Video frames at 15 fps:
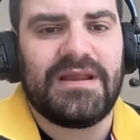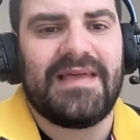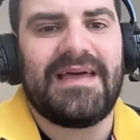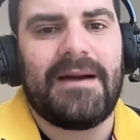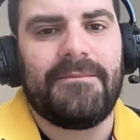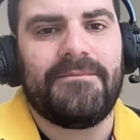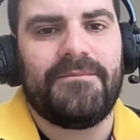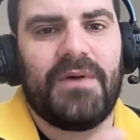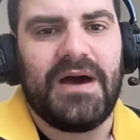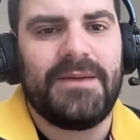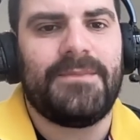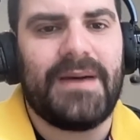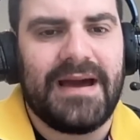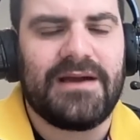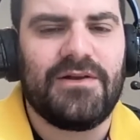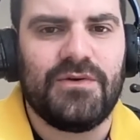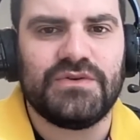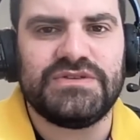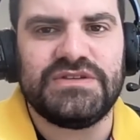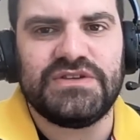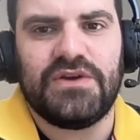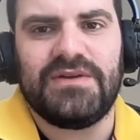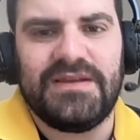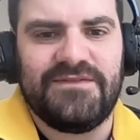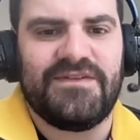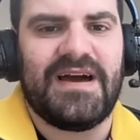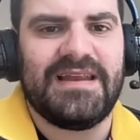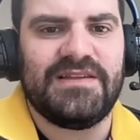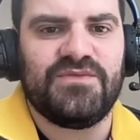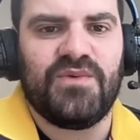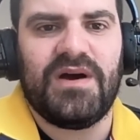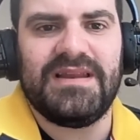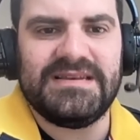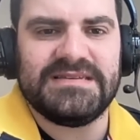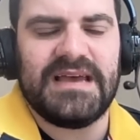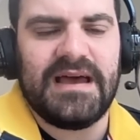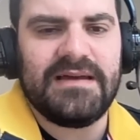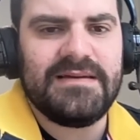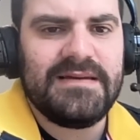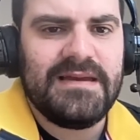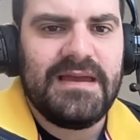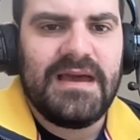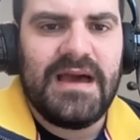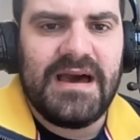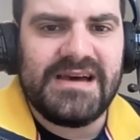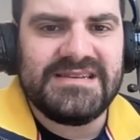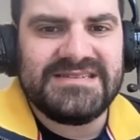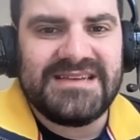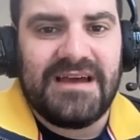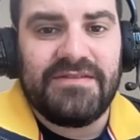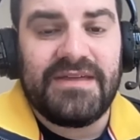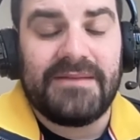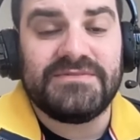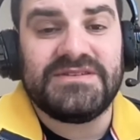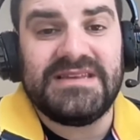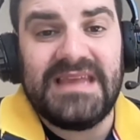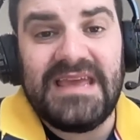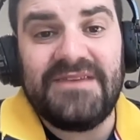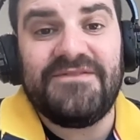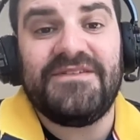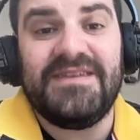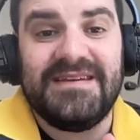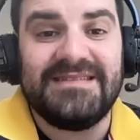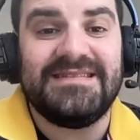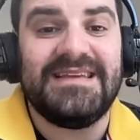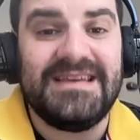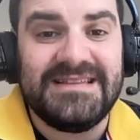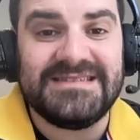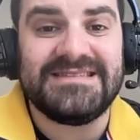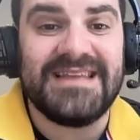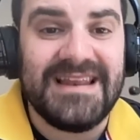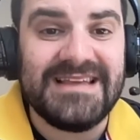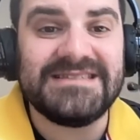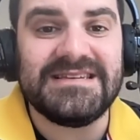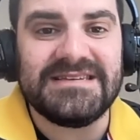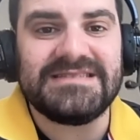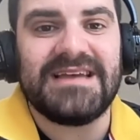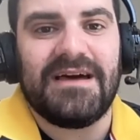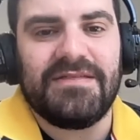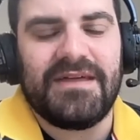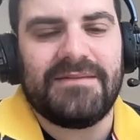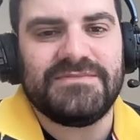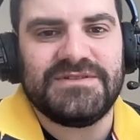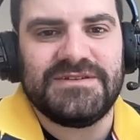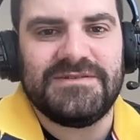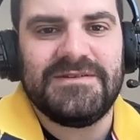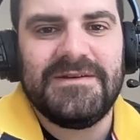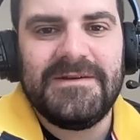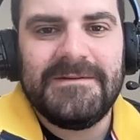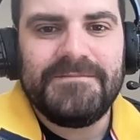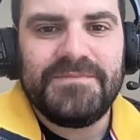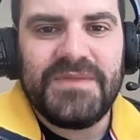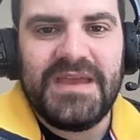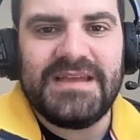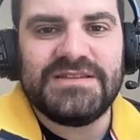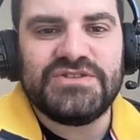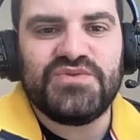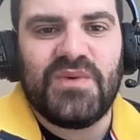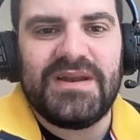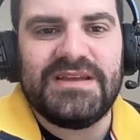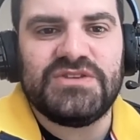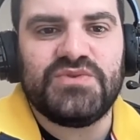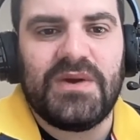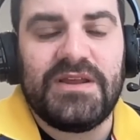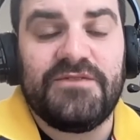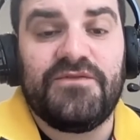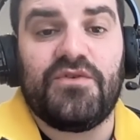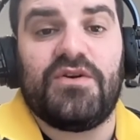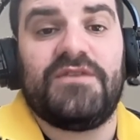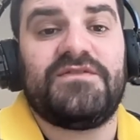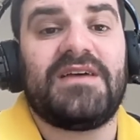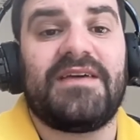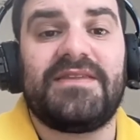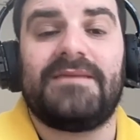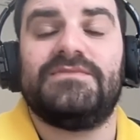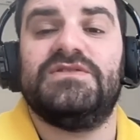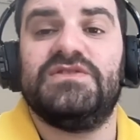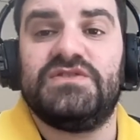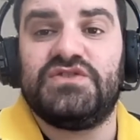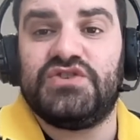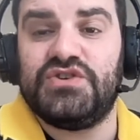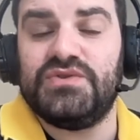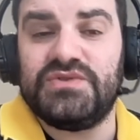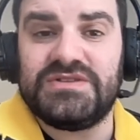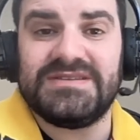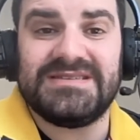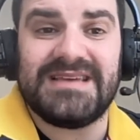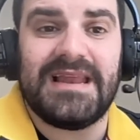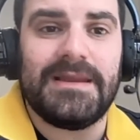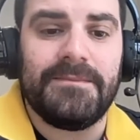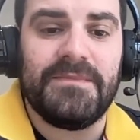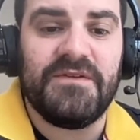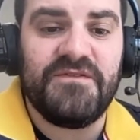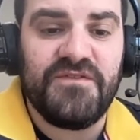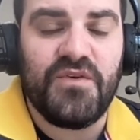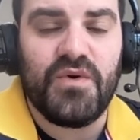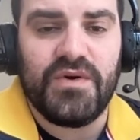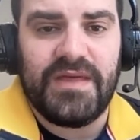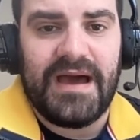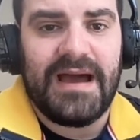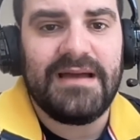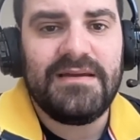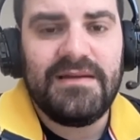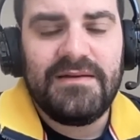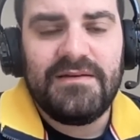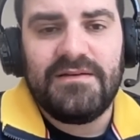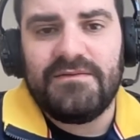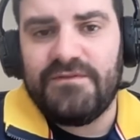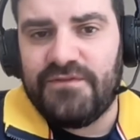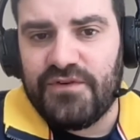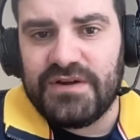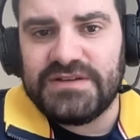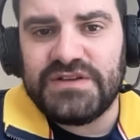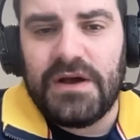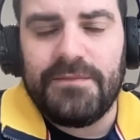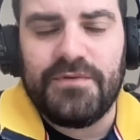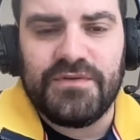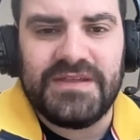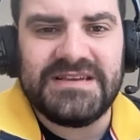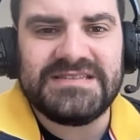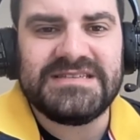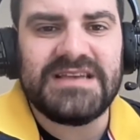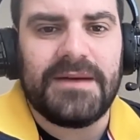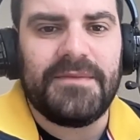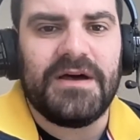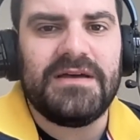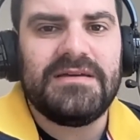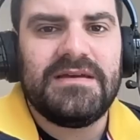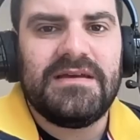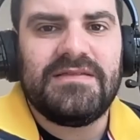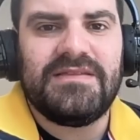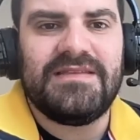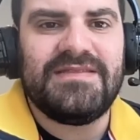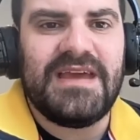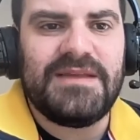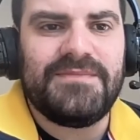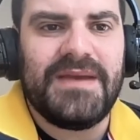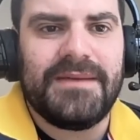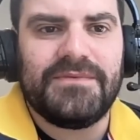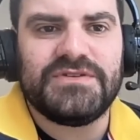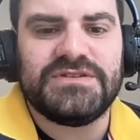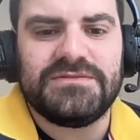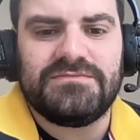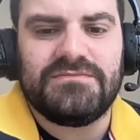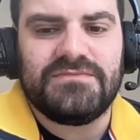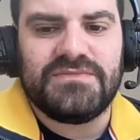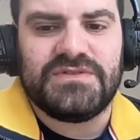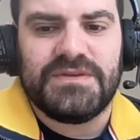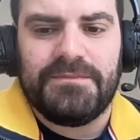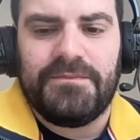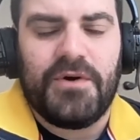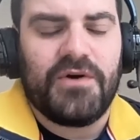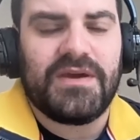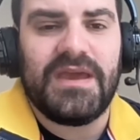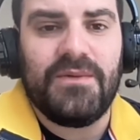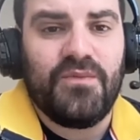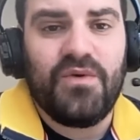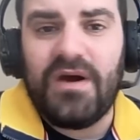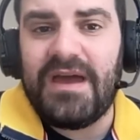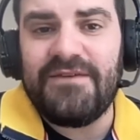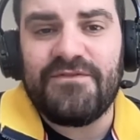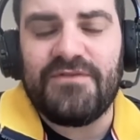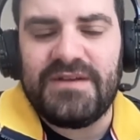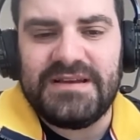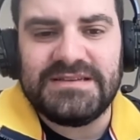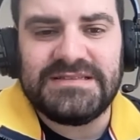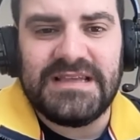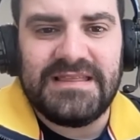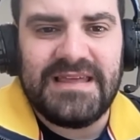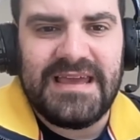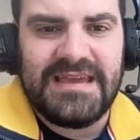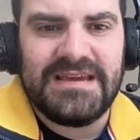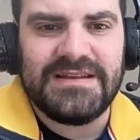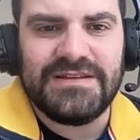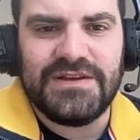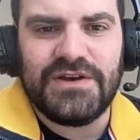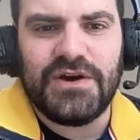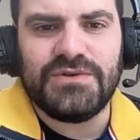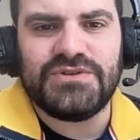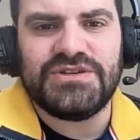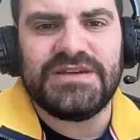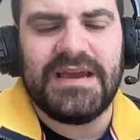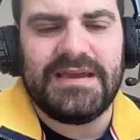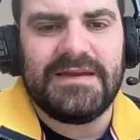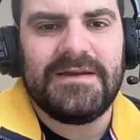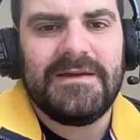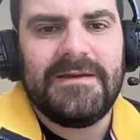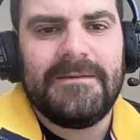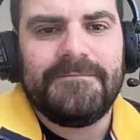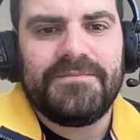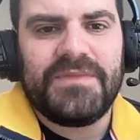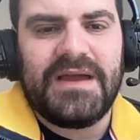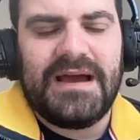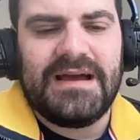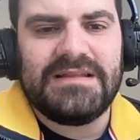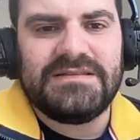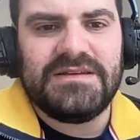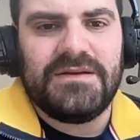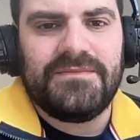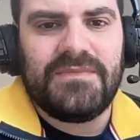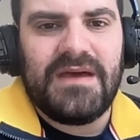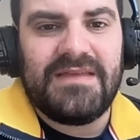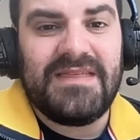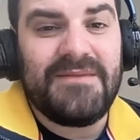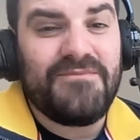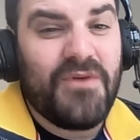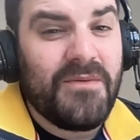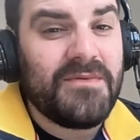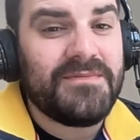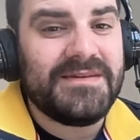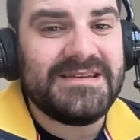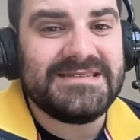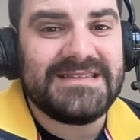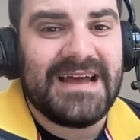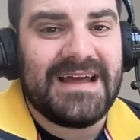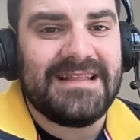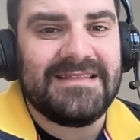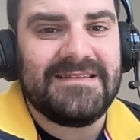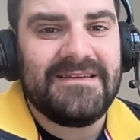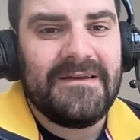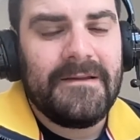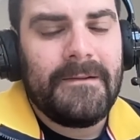Now, that buyback clause is only valid while he's at uh, Southampton, if he indeed still is at Southampton in 2024. If Southampton choose to sell him before that, for example, this summer, then they'd be able to to pocket whatever it is that they can negotiate, and um, and they probably stand.